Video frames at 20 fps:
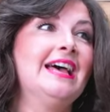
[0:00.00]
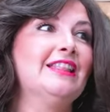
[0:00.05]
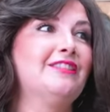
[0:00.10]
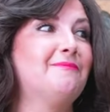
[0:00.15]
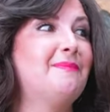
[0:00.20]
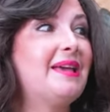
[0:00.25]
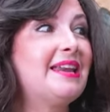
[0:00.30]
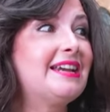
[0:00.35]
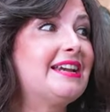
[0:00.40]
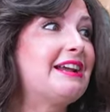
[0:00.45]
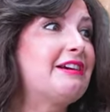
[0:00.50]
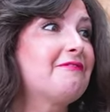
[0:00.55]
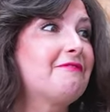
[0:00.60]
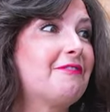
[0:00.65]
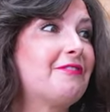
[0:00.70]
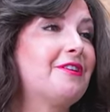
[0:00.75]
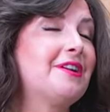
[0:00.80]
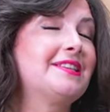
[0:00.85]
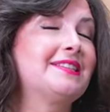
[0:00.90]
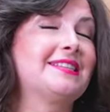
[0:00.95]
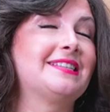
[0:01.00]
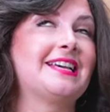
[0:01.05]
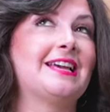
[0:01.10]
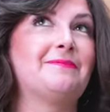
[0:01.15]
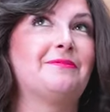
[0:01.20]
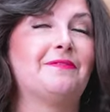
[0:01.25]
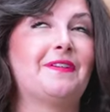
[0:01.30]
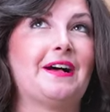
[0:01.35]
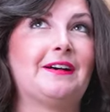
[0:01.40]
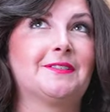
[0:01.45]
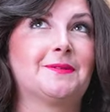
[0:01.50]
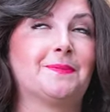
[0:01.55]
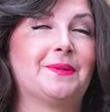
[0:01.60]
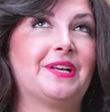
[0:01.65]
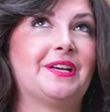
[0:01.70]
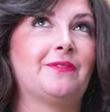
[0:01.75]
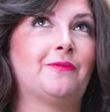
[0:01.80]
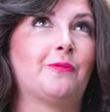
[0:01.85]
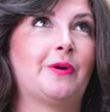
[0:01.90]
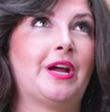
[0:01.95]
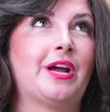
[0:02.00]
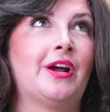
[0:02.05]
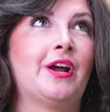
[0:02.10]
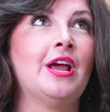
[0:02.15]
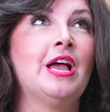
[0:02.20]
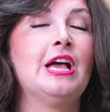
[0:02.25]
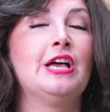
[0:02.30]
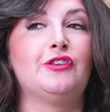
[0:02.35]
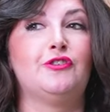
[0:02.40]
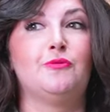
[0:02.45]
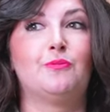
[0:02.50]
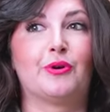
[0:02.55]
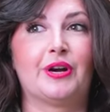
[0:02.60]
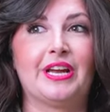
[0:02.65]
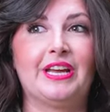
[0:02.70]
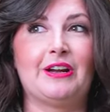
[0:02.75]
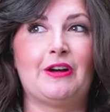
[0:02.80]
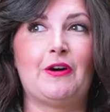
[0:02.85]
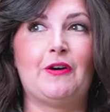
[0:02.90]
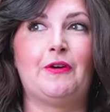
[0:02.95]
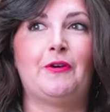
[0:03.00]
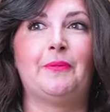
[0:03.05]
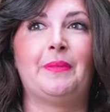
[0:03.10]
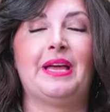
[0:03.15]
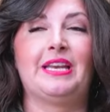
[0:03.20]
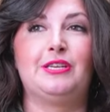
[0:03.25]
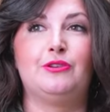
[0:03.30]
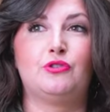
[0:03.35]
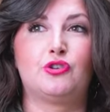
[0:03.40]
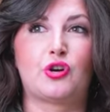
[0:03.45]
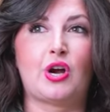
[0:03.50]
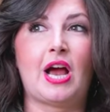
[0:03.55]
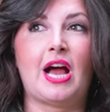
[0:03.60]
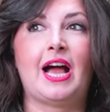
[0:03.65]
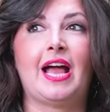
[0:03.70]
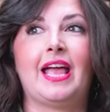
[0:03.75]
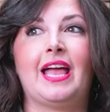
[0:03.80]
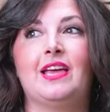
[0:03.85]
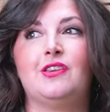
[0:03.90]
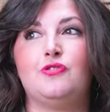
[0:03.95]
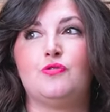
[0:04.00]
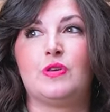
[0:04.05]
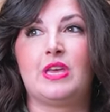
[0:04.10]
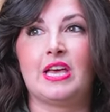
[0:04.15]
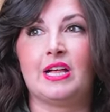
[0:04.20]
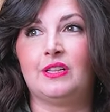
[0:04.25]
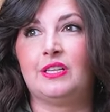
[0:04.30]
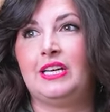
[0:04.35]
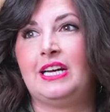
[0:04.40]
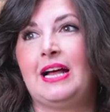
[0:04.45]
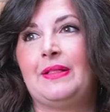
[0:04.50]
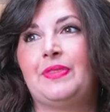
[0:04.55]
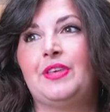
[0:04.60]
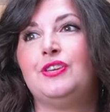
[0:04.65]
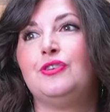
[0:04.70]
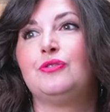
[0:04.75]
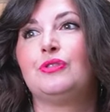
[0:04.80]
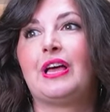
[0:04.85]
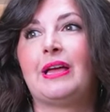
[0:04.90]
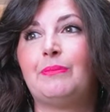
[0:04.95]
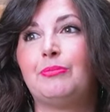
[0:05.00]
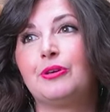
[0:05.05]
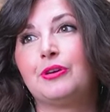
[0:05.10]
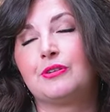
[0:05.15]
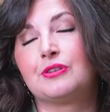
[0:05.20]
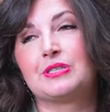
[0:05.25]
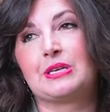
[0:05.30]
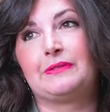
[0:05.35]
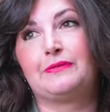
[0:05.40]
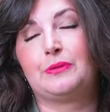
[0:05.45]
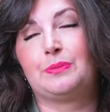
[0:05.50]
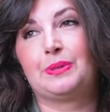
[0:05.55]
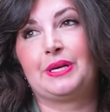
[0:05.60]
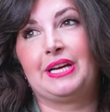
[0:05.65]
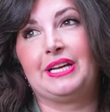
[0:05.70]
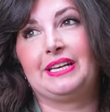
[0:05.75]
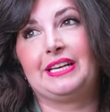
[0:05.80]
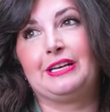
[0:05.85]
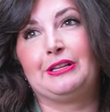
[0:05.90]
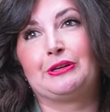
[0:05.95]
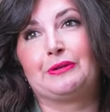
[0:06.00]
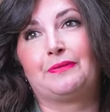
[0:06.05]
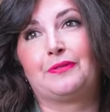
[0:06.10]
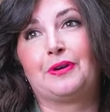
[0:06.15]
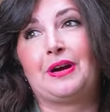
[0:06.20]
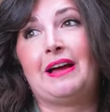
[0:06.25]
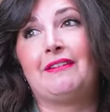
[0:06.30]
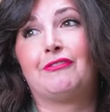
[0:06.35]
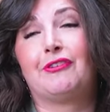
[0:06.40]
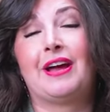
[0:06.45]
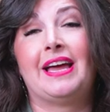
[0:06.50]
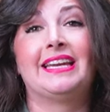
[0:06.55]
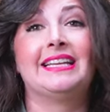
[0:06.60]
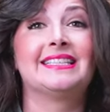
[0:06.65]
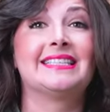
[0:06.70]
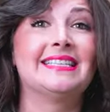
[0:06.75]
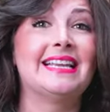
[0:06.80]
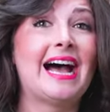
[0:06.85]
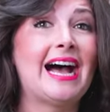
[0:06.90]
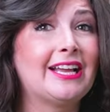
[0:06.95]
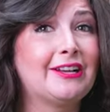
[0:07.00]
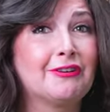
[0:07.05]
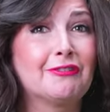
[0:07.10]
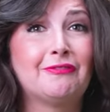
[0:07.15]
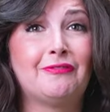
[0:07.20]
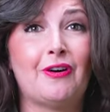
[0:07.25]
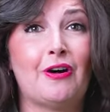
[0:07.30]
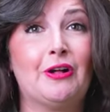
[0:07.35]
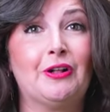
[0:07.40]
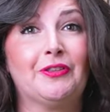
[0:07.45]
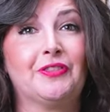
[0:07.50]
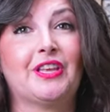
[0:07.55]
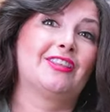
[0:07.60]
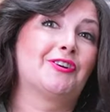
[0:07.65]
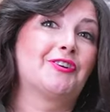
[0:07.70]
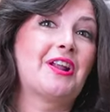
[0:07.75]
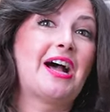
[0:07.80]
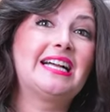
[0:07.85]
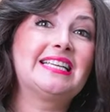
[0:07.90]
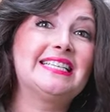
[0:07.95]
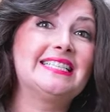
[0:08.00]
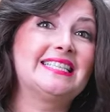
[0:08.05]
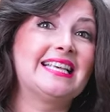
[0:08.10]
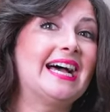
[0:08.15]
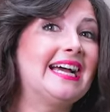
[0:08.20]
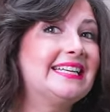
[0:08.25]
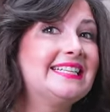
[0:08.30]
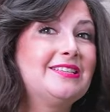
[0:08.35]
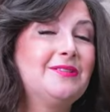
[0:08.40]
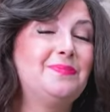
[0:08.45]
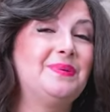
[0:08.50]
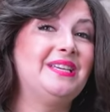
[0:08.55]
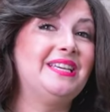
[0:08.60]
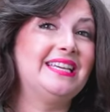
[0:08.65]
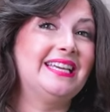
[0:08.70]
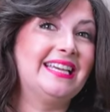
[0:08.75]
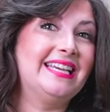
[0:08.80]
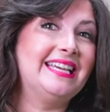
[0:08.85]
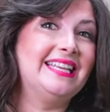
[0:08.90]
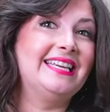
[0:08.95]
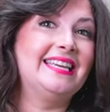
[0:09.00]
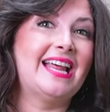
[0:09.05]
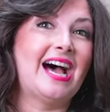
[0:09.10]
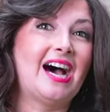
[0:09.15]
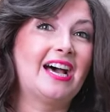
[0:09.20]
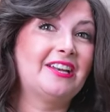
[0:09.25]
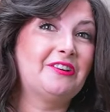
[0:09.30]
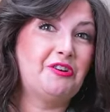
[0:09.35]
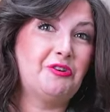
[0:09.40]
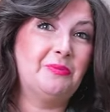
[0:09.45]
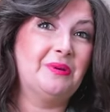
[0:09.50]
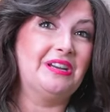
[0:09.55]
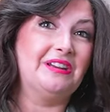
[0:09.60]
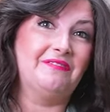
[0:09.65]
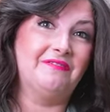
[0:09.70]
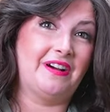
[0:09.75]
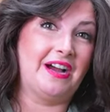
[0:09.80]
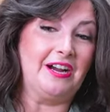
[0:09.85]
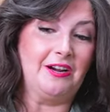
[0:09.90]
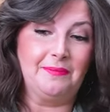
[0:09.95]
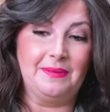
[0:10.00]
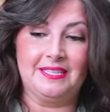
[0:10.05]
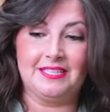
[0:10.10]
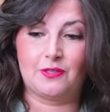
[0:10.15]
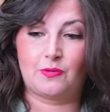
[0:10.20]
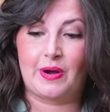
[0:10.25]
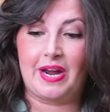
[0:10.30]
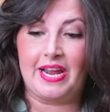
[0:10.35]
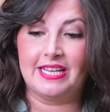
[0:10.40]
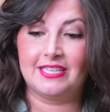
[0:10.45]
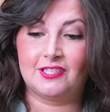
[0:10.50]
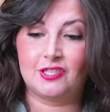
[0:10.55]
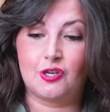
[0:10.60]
The maiden hair fern is a type of house plant where you bring it home and you try and you kill it, and then you label yourself a plant killer forever. And it's not your fault. They're not designed to be in non humid environments, right?